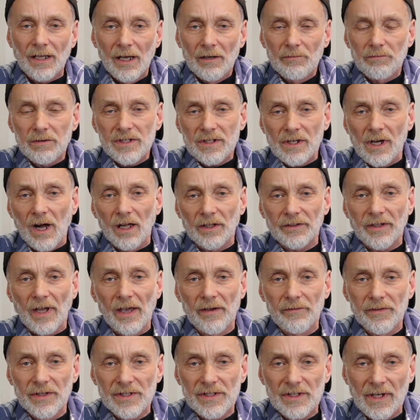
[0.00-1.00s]
It was called
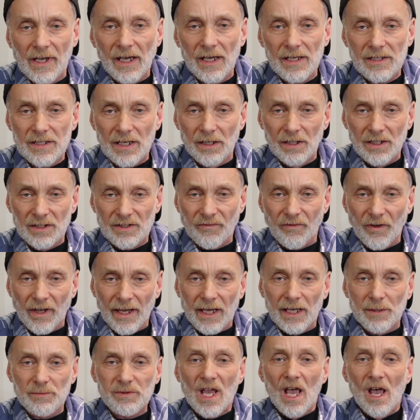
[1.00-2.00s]
Heaven's Gaze, Hell's
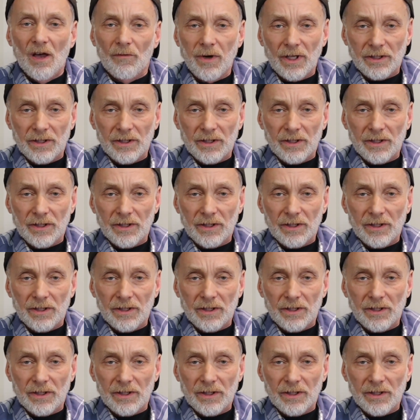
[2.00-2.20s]
Flames,